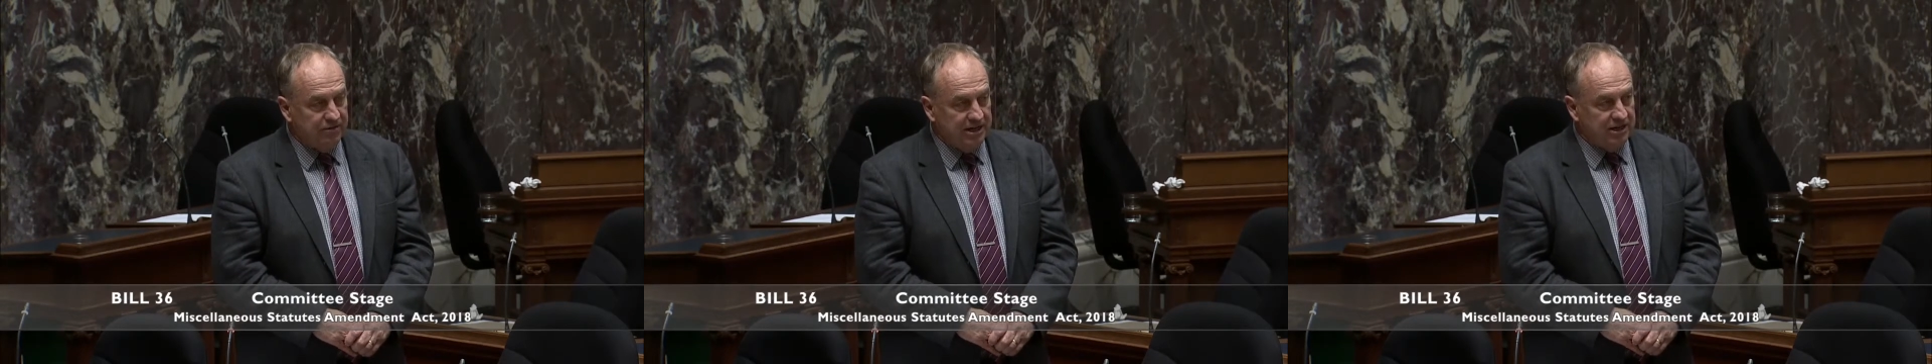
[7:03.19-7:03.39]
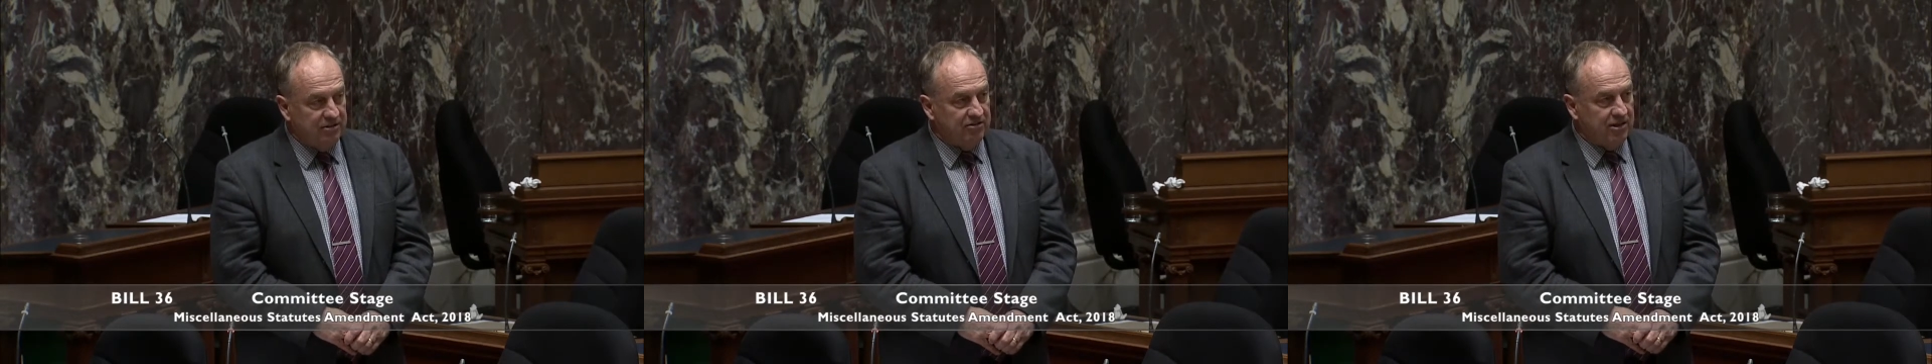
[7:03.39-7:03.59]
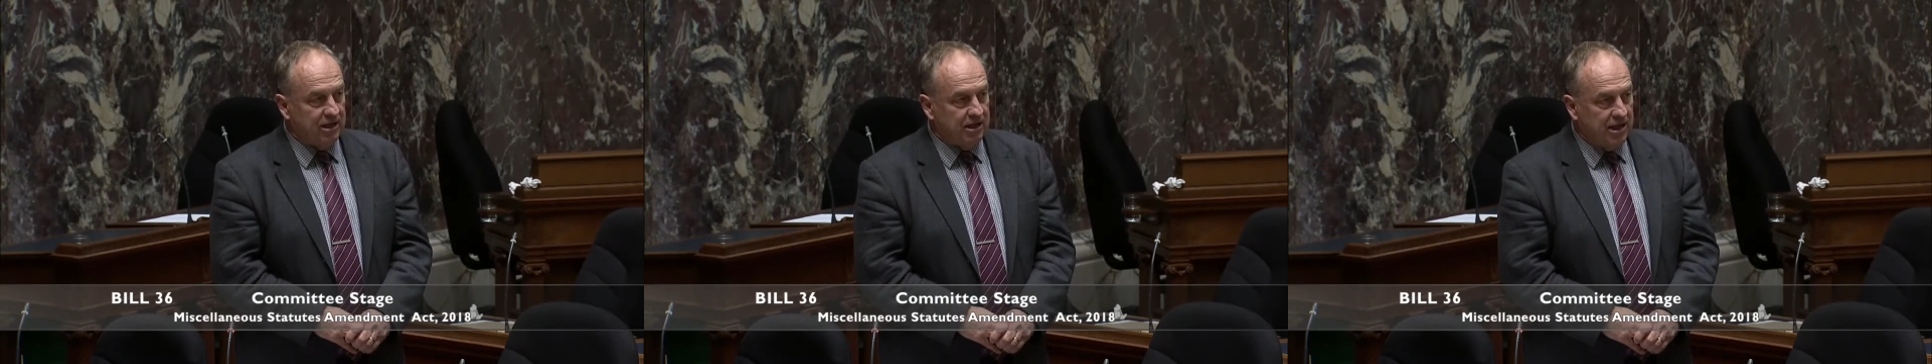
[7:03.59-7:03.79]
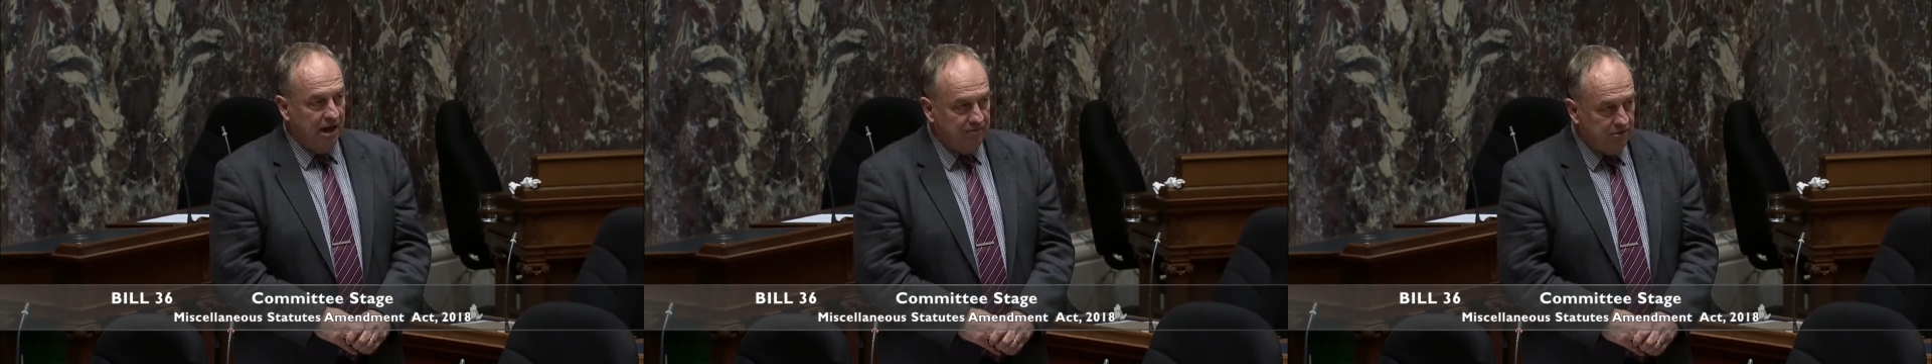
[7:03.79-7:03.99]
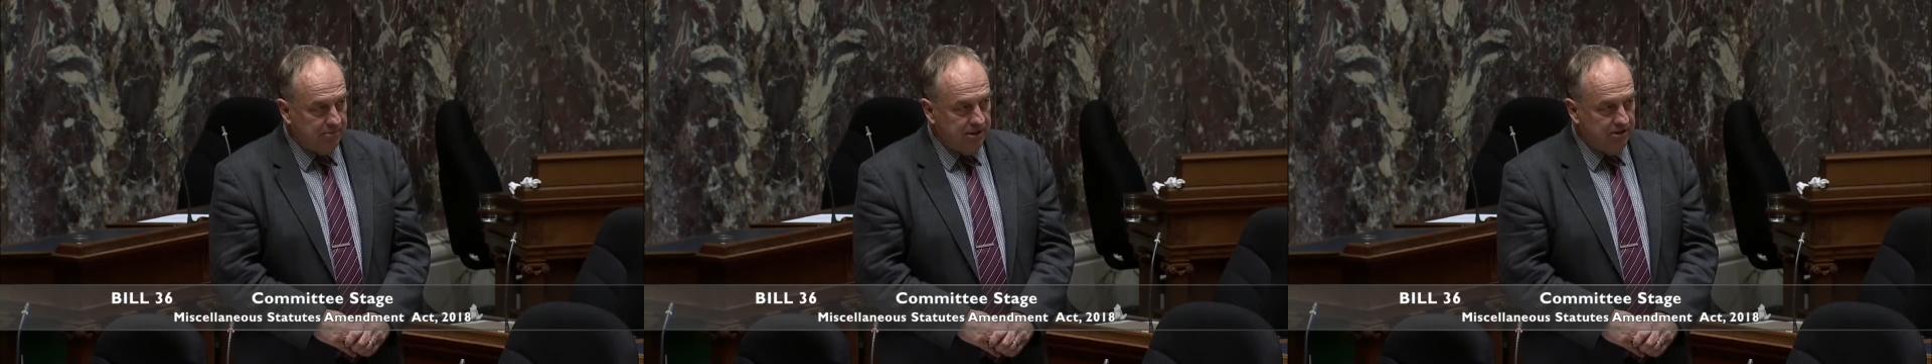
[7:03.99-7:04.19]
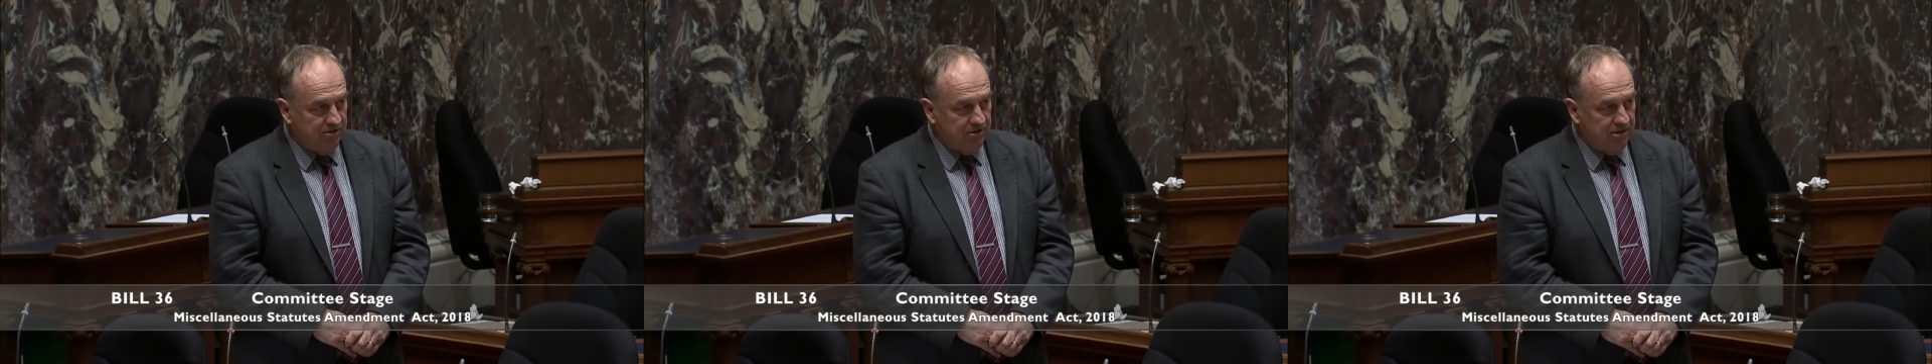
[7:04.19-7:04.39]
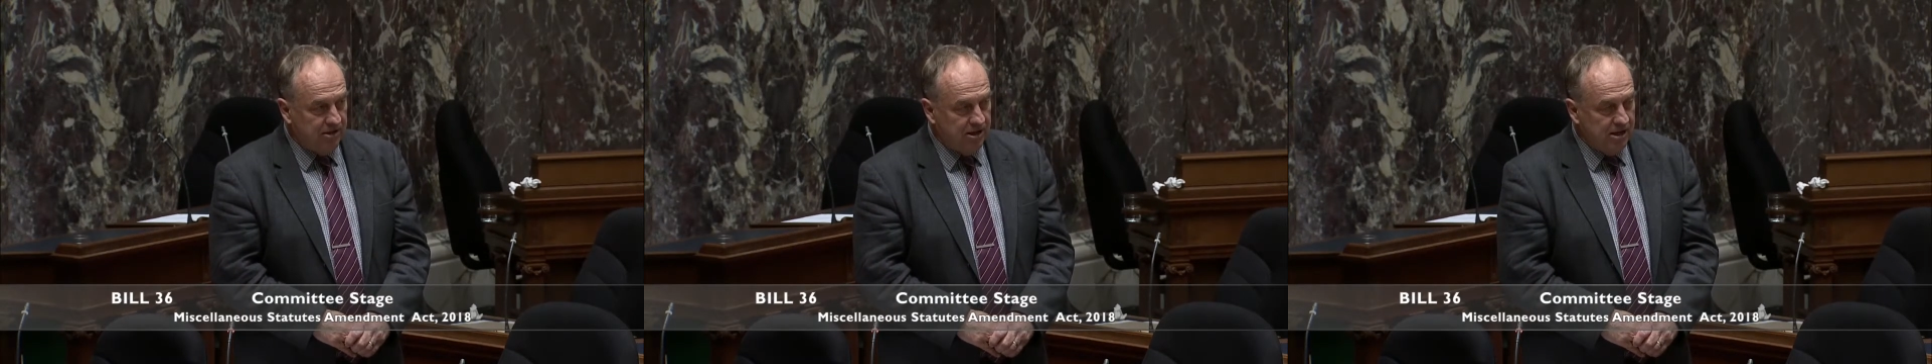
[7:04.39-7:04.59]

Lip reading: it is the government